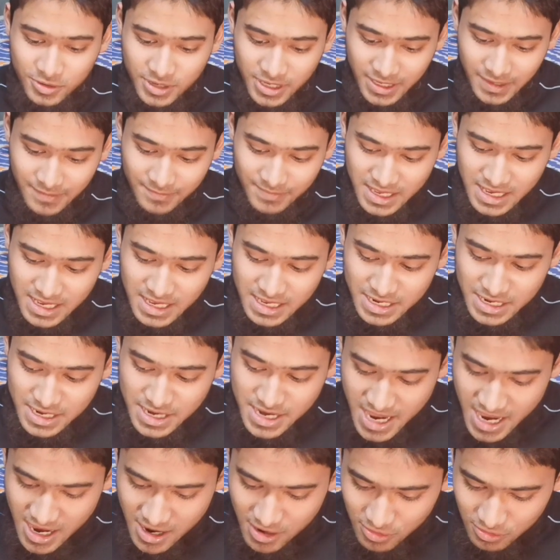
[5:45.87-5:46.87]
Okay.
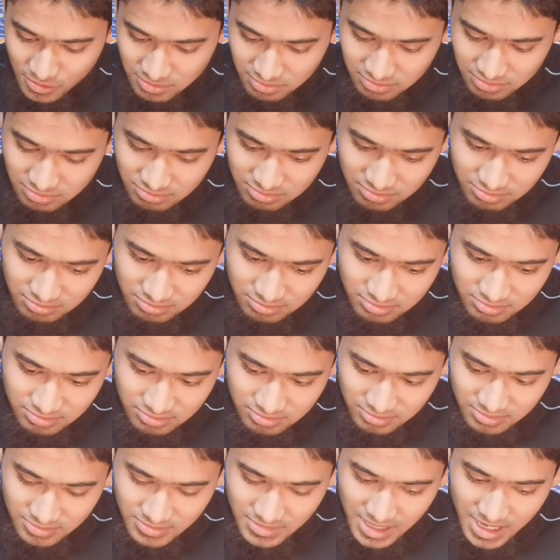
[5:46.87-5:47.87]
Now,
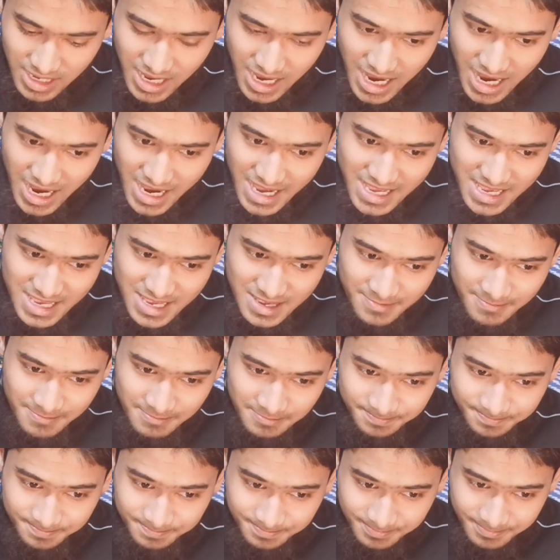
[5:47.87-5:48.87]

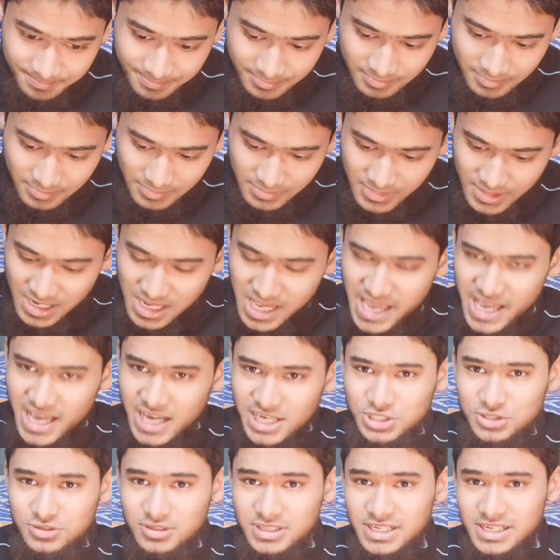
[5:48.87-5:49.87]
I
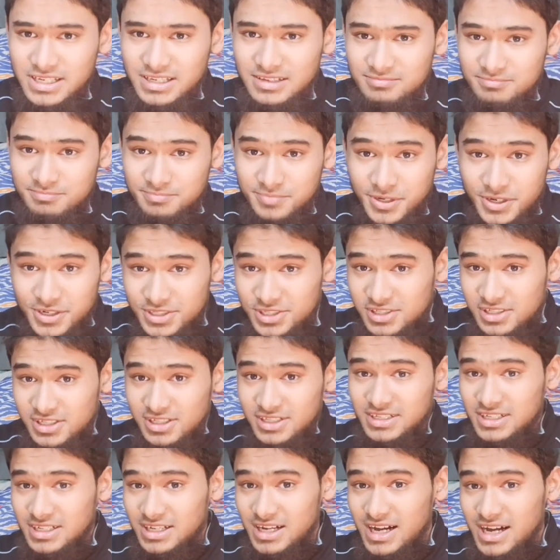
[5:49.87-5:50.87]

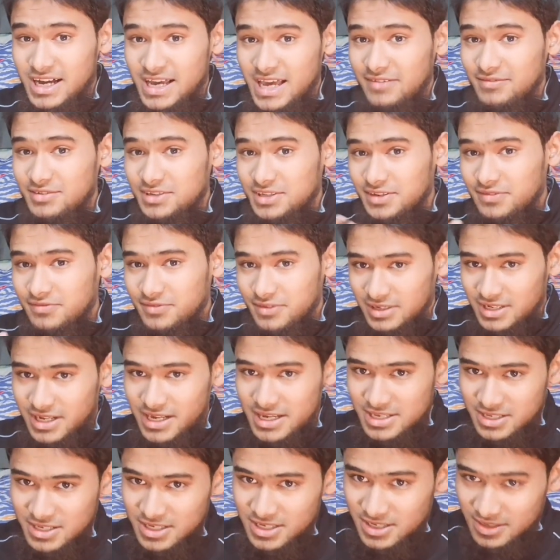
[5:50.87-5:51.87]
have a
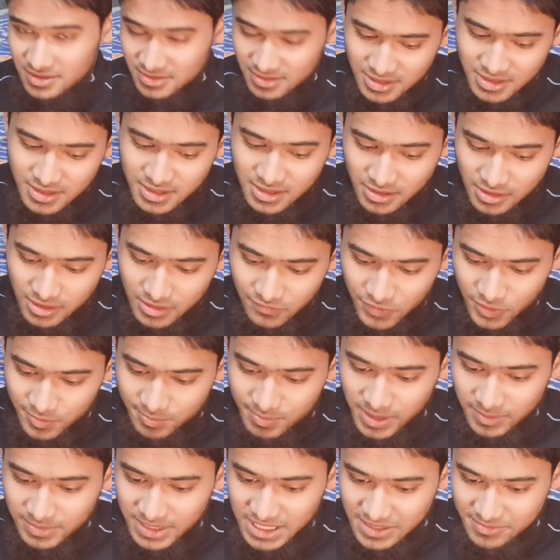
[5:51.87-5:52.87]
different idea
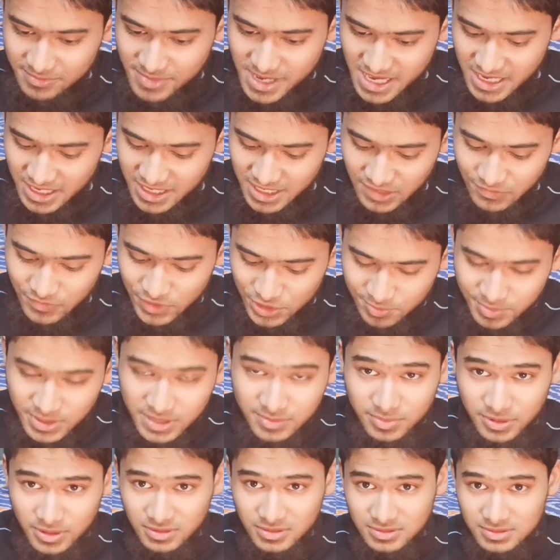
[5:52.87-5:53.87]
for public banking, which
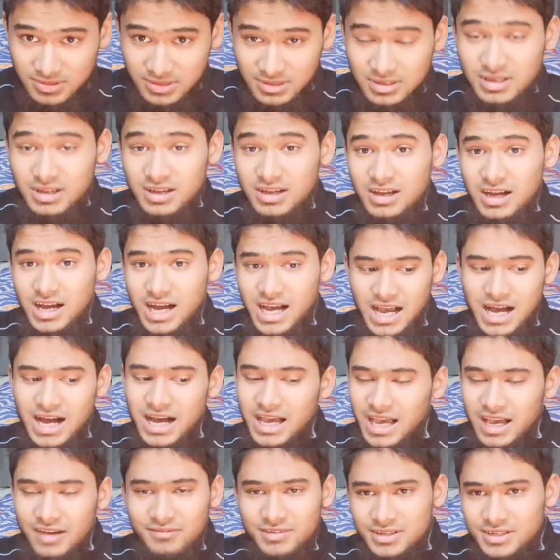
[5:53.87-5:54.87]

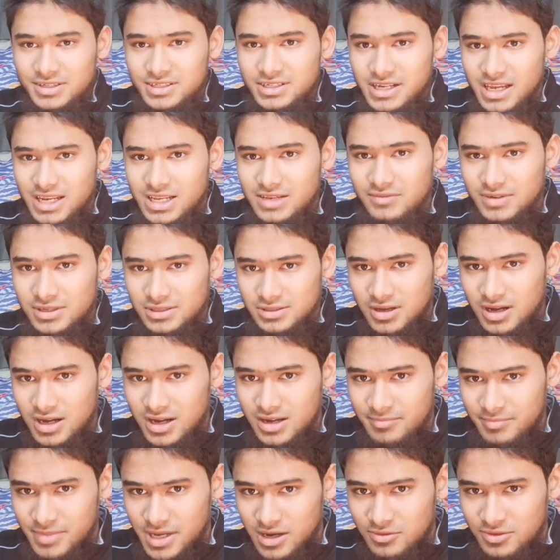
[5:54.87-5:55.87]
I haven't heard anyone
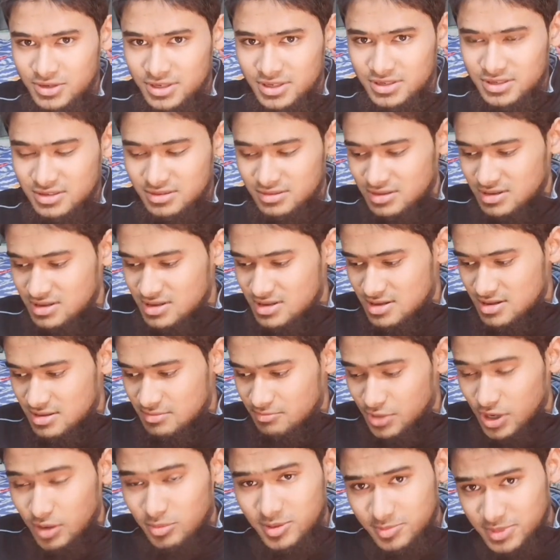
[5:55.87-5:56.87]
talk about it.
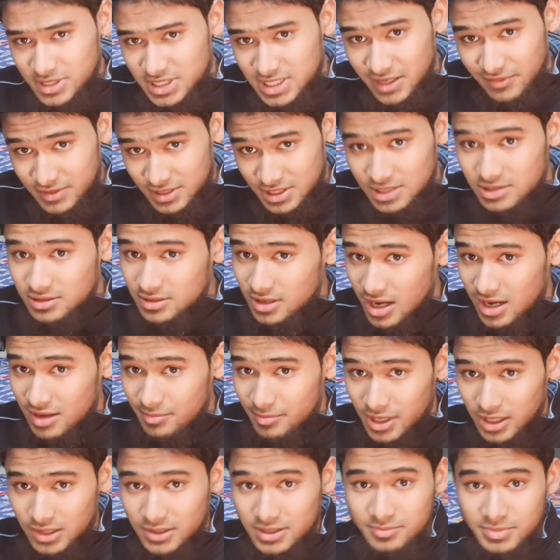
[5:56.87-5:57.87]
Probably someone did
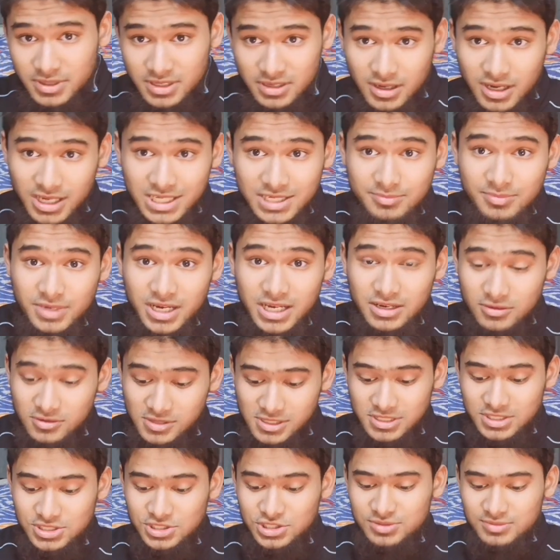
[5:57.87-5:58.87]
talk about it, but not in my
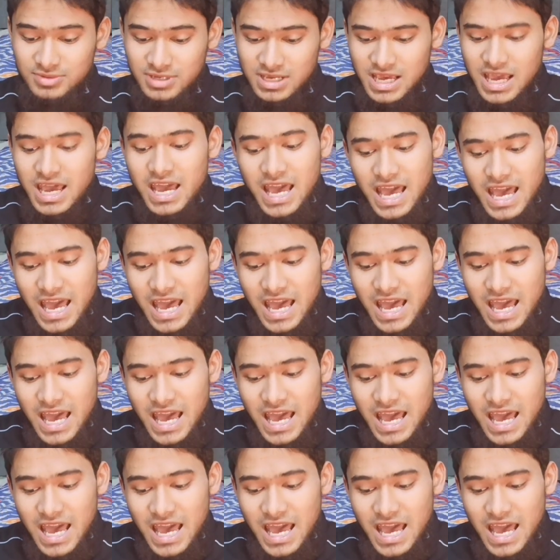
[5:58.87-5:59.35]
knowledge.